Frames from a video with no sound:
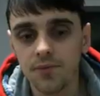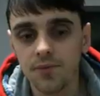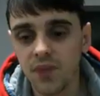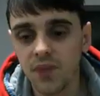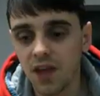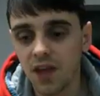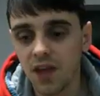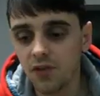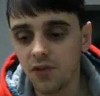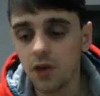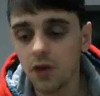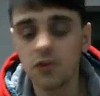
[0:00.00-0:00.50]

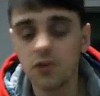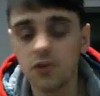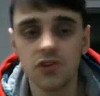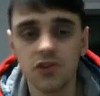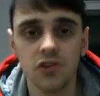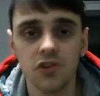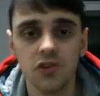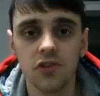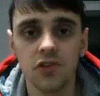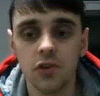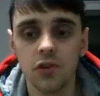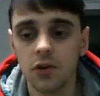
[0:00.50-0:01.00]
If I was
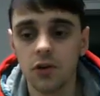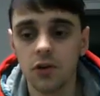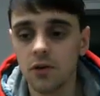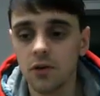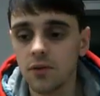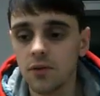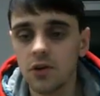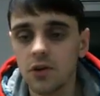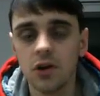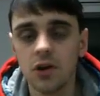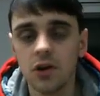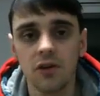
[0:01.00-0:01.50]
just to,
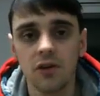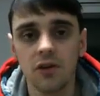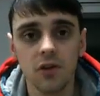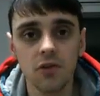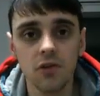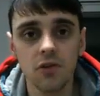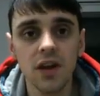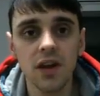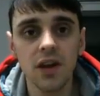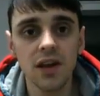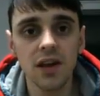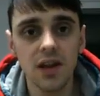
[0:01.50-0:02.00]
if I
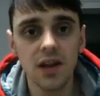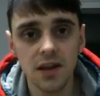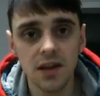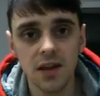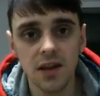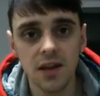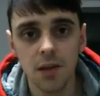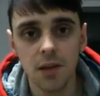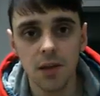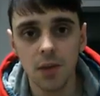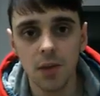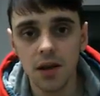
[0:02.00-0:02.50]
really needed
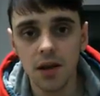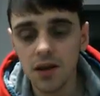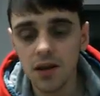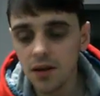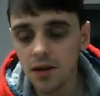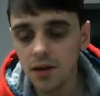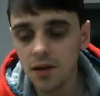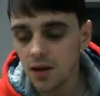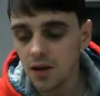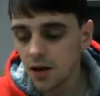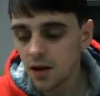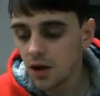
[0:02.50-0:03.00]
that
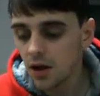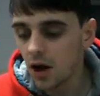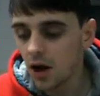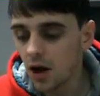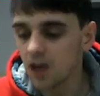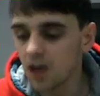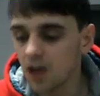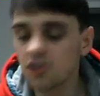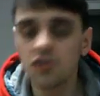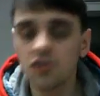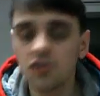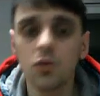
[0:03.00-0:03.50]
money, I
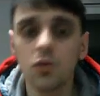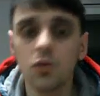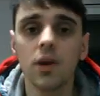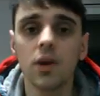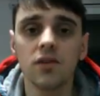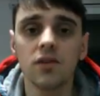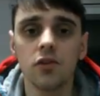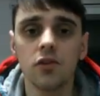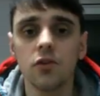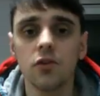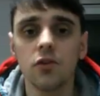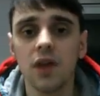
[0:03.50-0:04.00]
could just
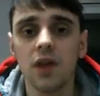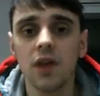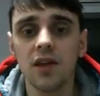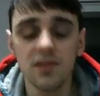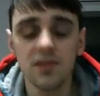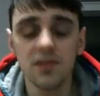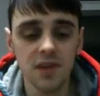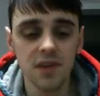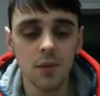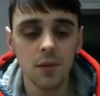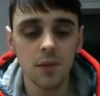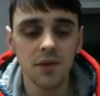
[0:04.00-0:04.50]
wait 2
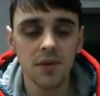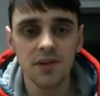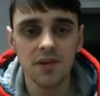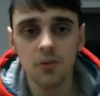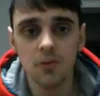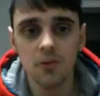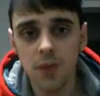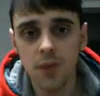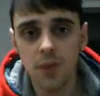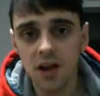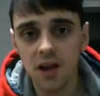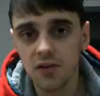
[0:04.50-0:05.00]
days, set
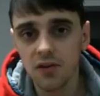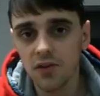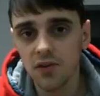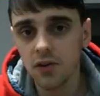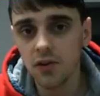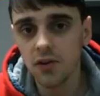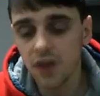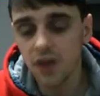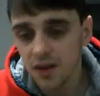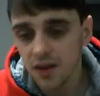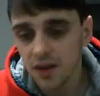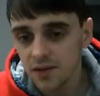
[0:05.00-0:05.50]
myself back a
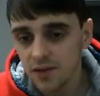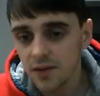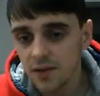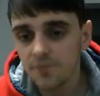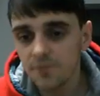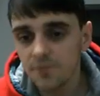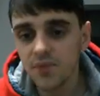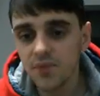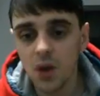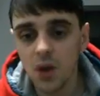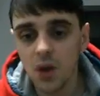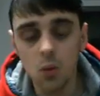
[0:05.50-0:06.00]
few days,
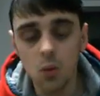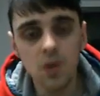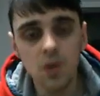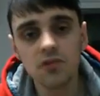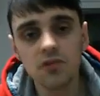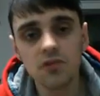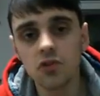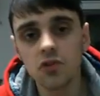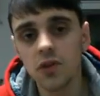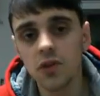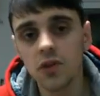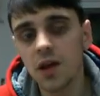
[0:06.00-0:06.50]

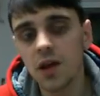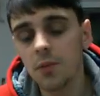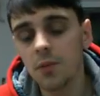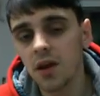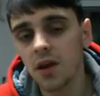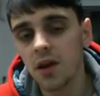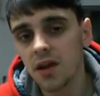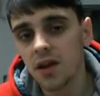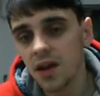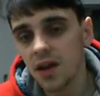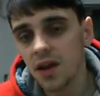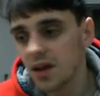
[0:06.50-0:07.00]
withdraw that
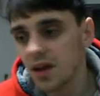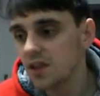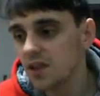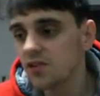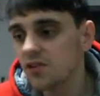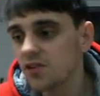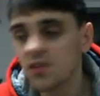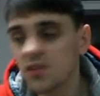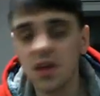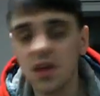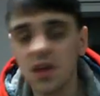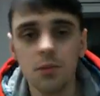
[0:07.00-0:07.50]
money, and then
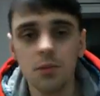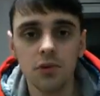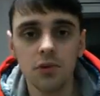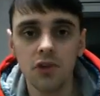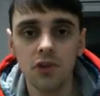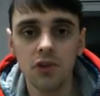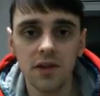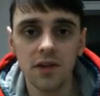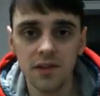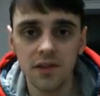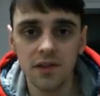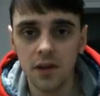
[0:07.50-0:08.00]
just keep
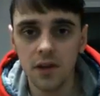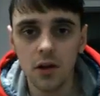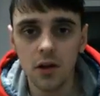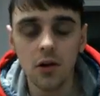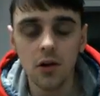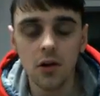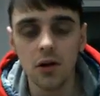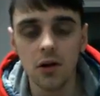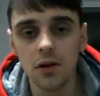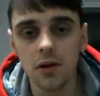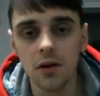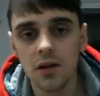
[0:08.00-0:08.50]
progressing
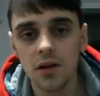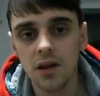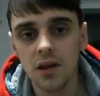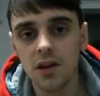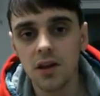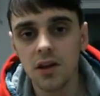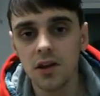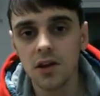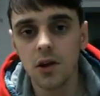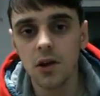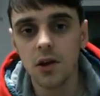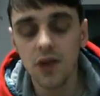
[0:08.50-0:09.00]
along.
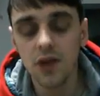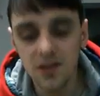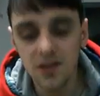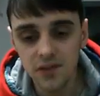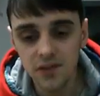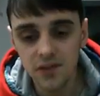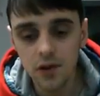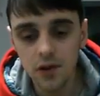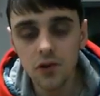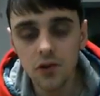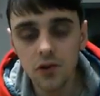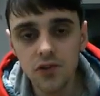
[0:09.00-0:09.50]
And it's
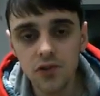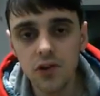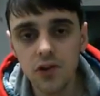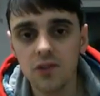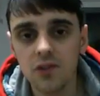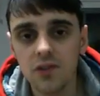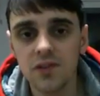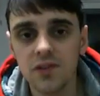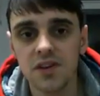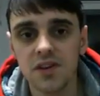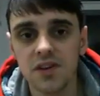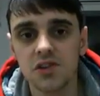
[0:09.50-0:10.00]
those
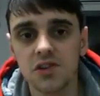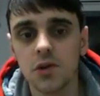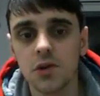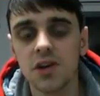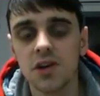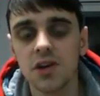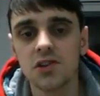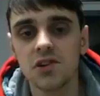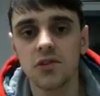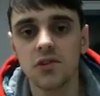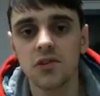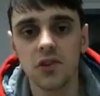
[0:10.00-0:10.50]
certain
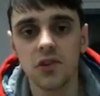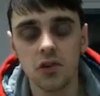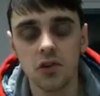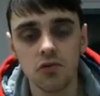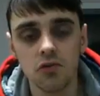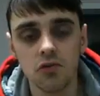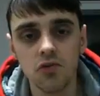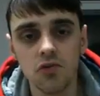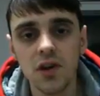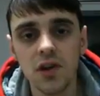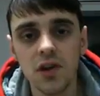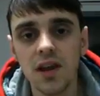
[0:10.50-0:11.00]
situations that
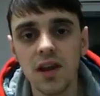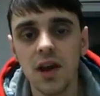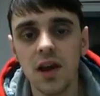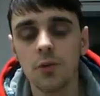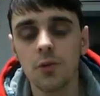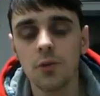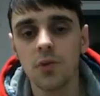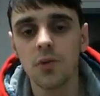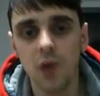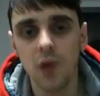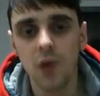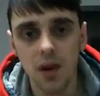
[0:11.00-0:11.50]
can really
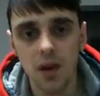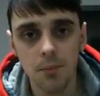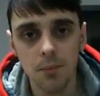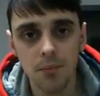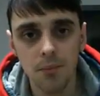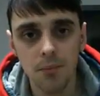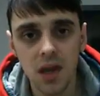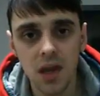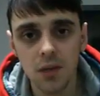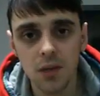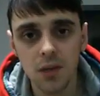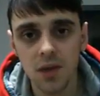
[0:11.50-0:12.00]
help you out in
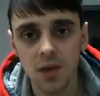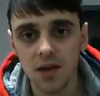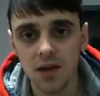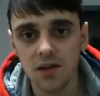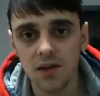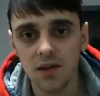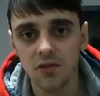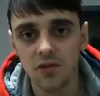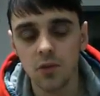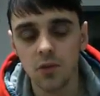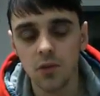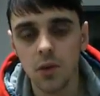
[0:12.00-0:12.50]
many, many
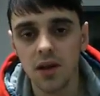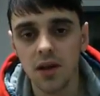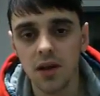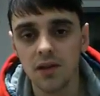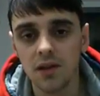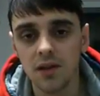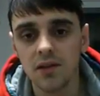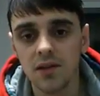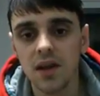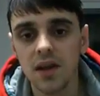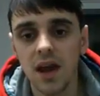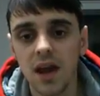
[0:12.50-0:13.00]
different
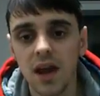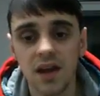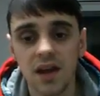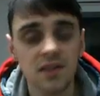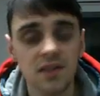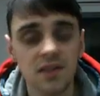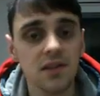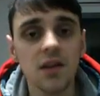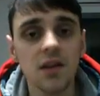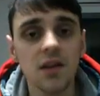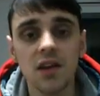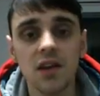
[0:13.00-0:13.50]
ways. And it's
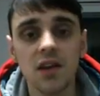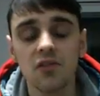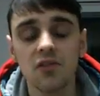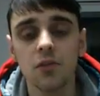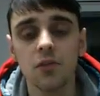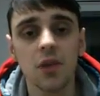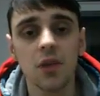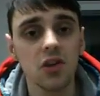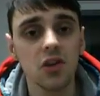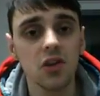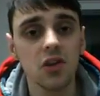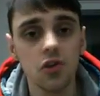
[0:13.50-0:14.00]
done that for
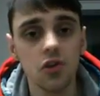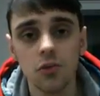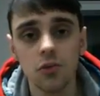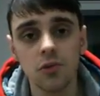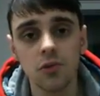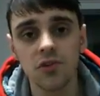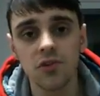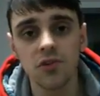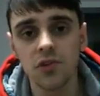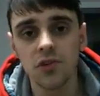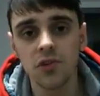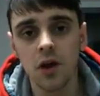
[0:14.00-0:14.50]
me
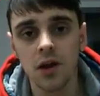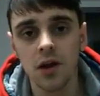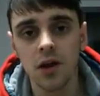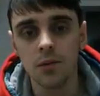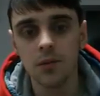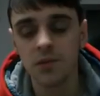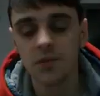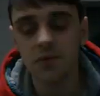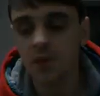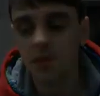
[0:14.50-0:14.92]
numerous times.